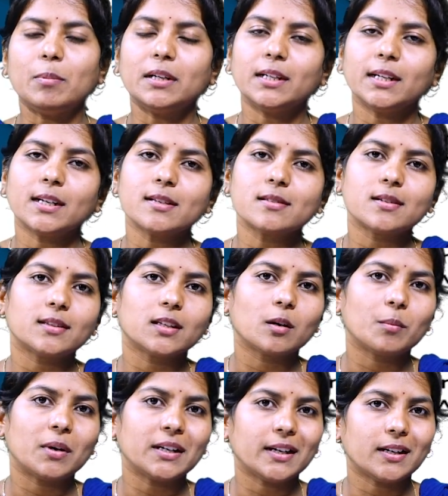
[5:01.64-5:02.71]
learning is nothing
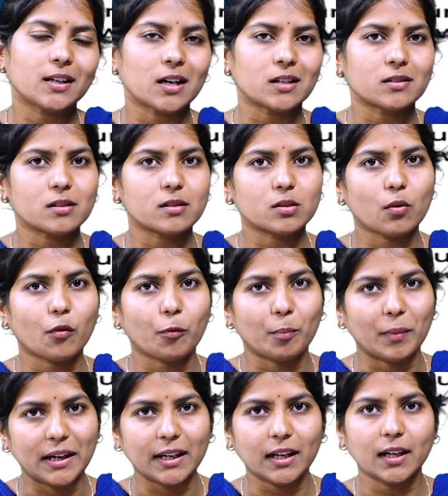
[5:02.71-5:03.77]
but it consists of
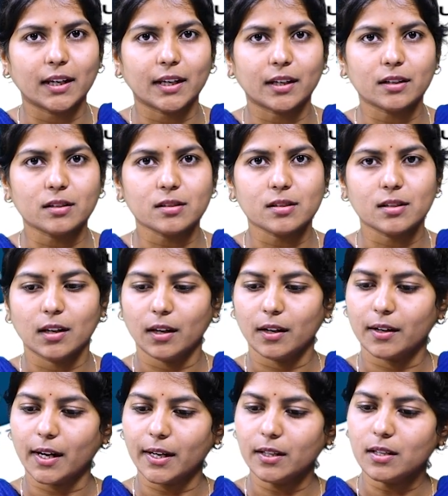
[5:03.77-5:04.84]
many layers,
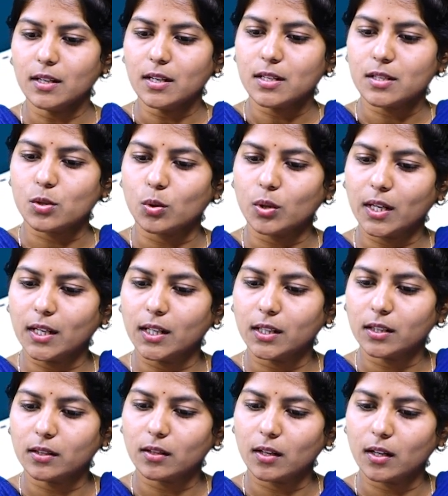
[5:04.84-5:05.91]
right? So
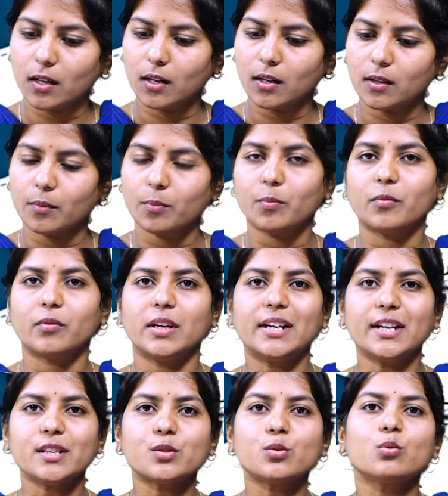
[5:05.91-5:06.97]
here it
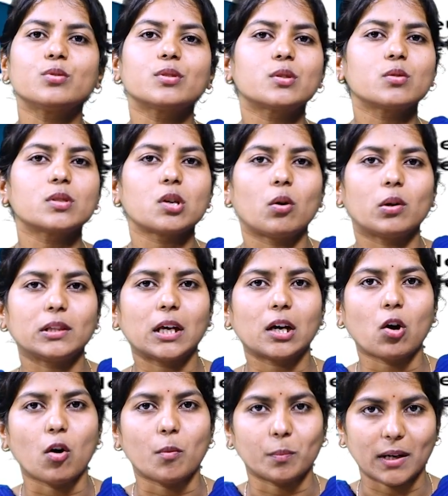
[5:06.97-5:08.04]
is used to solve the
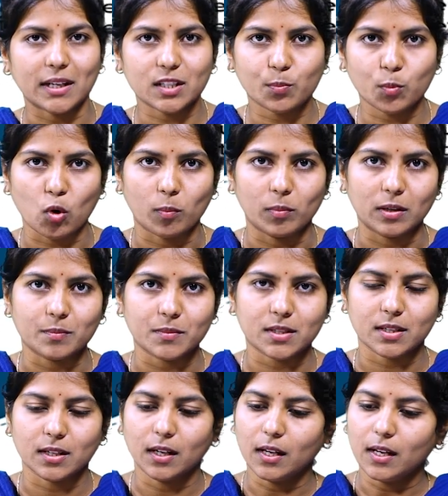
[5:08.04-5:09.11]
complex
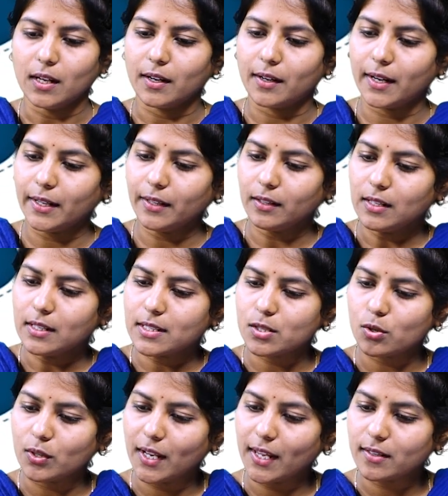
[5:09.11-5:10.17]
problems, right?
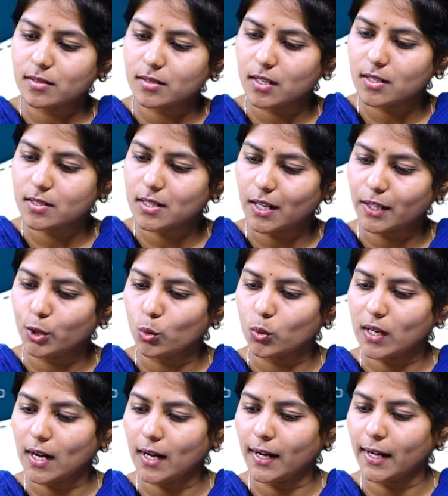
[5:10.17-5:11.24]
So next is the neural